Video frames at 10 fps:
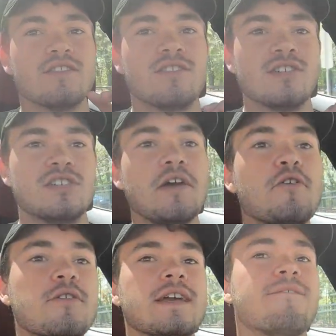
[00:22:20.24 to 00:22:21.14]
the
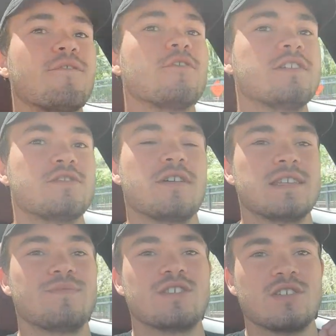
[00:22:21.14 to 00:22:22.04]
tuning for this
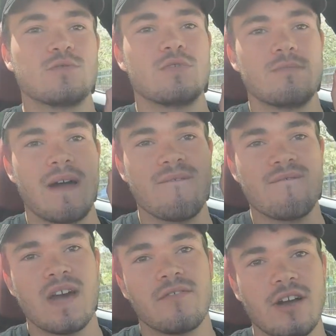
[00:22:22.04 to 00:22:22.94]
transmission is one of my
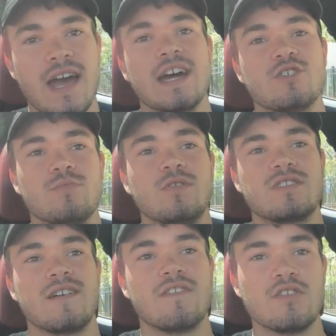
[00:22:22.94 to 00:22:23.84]
favorite
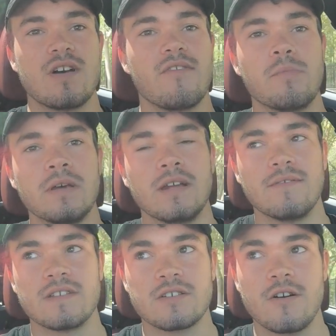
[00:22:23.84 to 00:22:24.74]
attributes of the drivability
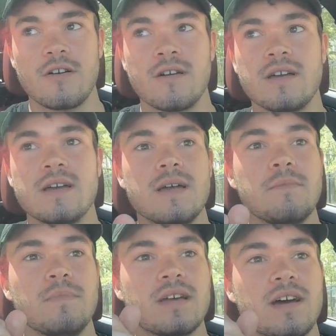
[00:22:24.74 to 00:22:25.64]
of this car,
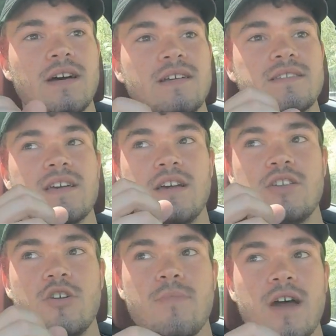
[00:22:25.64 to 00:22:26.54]
because
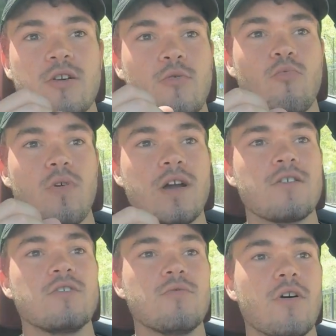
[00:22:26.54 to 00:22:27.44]
no matter where
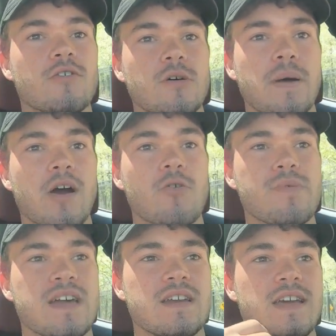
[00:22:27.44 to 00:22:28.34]
you are in the power
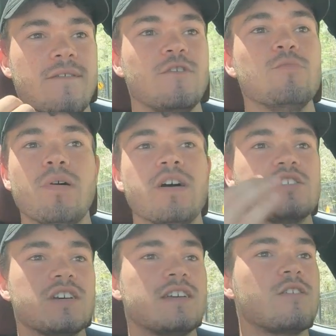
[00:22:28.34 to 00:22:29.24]
band, if you
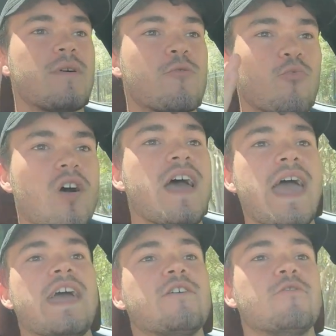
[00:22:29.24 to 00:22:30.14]
punch it, no matter what
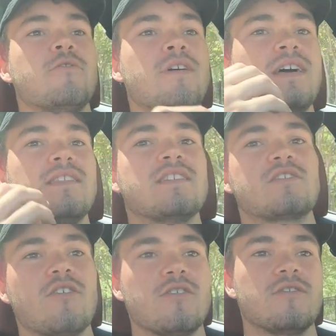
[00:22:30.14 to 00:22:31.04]
angle, this
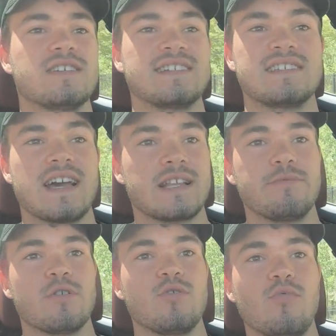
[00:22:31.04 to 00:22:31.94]
car knows exactly
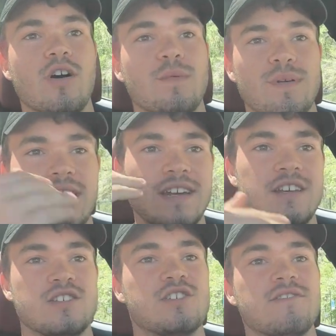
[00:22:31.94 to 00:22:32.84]
where you want to be and
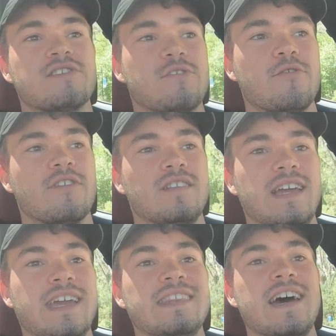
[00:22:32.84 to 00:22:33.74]
it shifts accordingly,
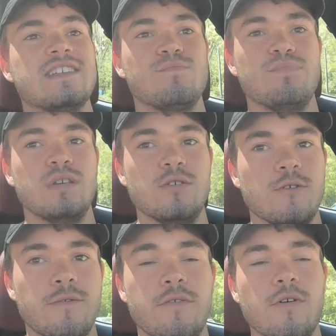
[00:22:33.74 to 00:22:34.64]
and that is
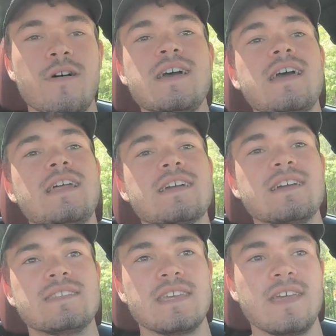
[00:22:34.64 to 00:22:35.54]
beautiful. And it
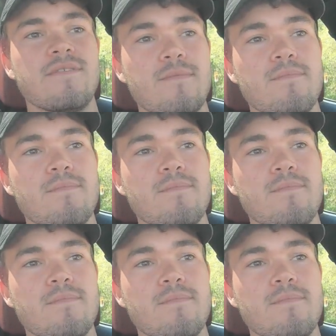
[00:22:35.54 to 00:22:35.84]
gets even